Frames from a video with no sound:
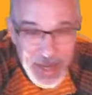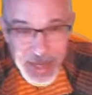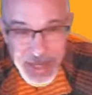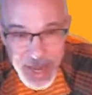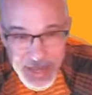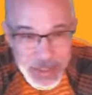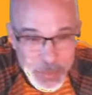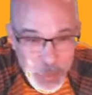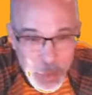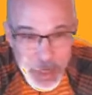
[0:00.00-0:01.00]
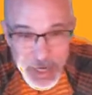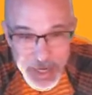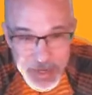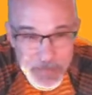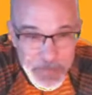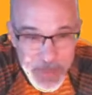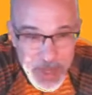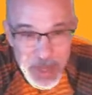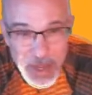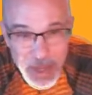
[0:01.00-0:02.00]
line this morning,
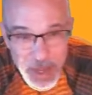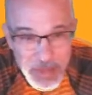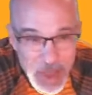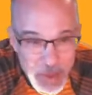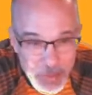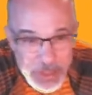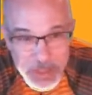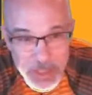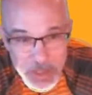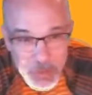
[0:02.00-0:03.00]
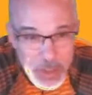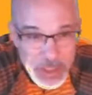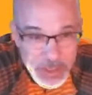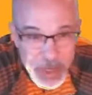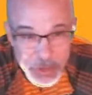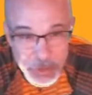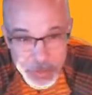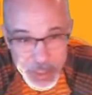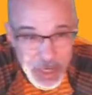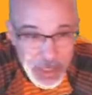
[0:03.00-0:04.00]
that was really special,
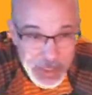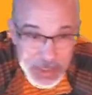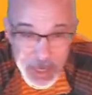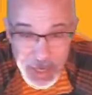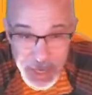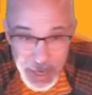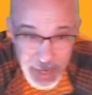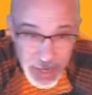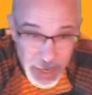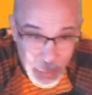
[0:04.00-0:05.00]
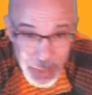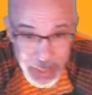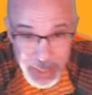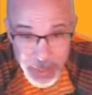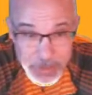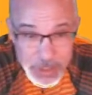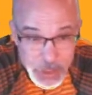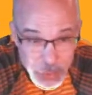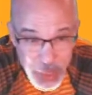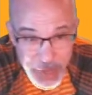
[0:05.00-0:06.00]
because when it comes to
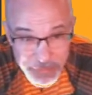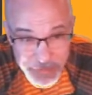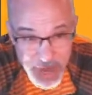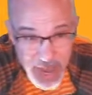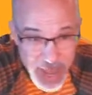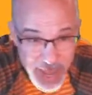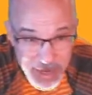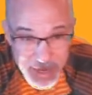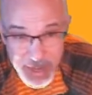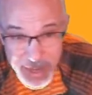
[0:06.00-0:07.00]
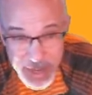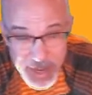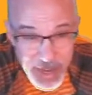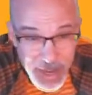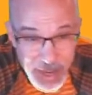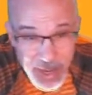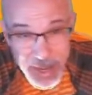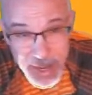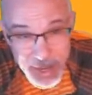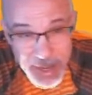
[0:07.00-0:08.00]
Zwift and
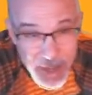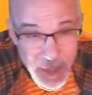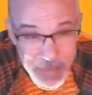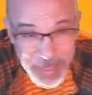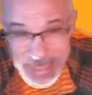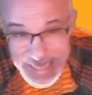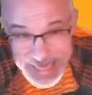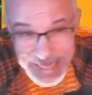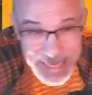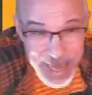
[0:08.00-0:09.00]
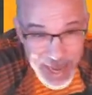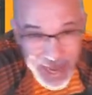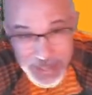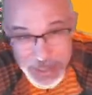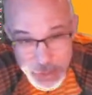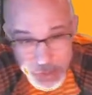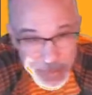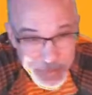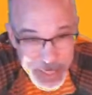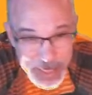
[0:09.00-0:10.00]
ability and
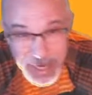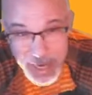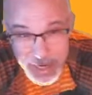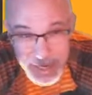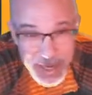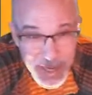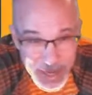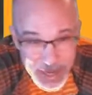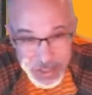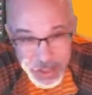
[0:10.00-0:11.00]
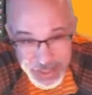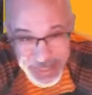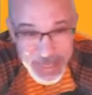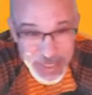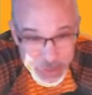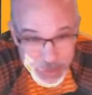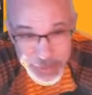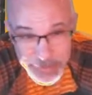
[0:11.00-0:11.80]
streaming and just the history of